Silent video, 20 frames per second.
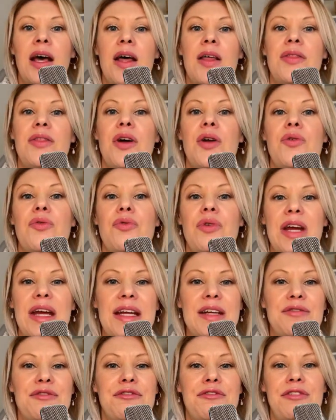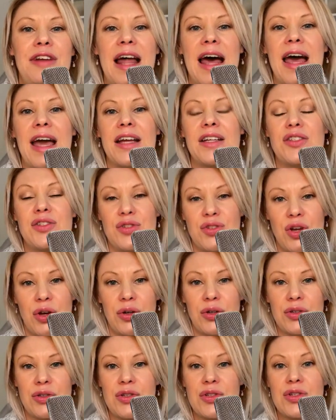The red flagged
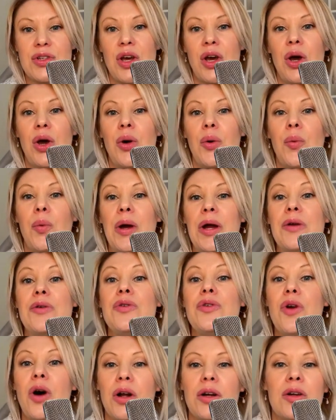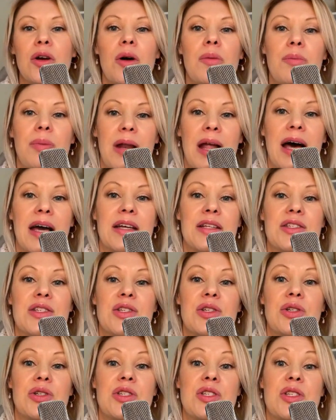zones where non-compliance
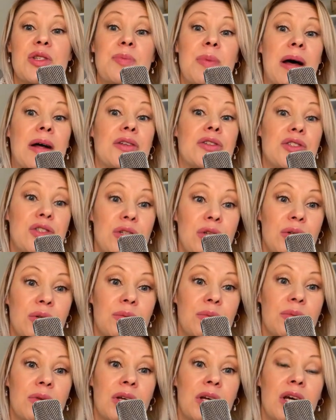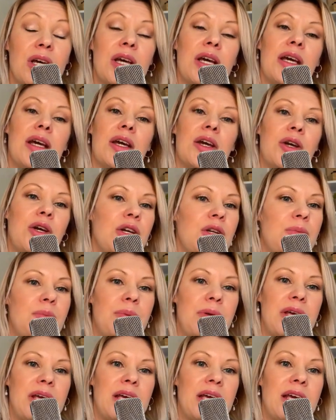could spell doom could
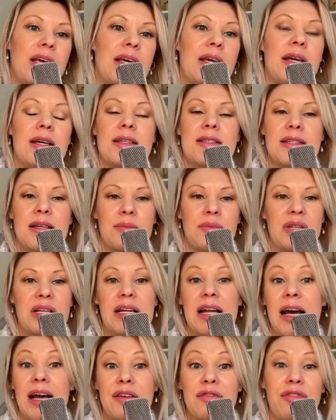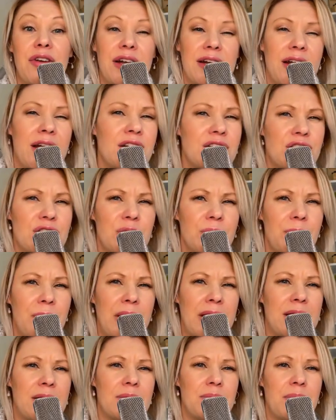be something like financial
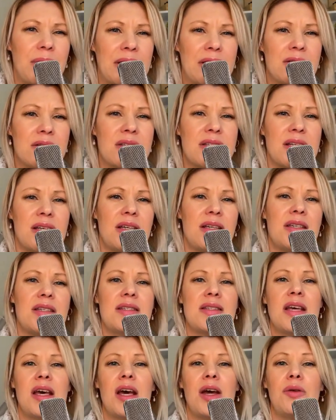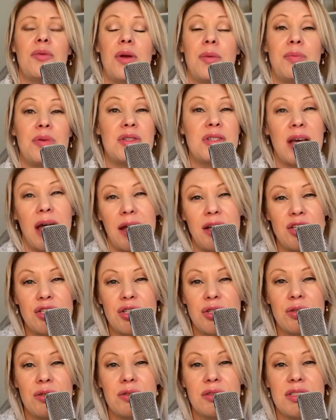penalties,
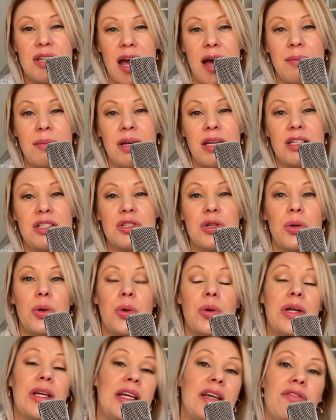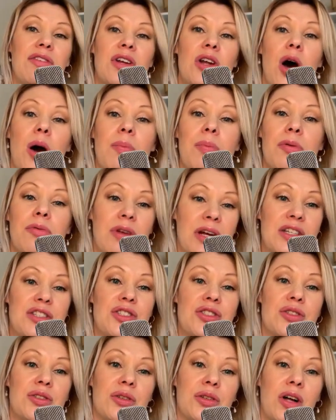reputational damage, or even
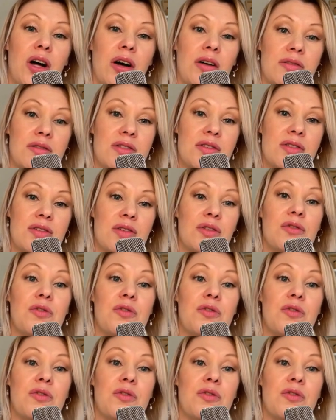operational halts.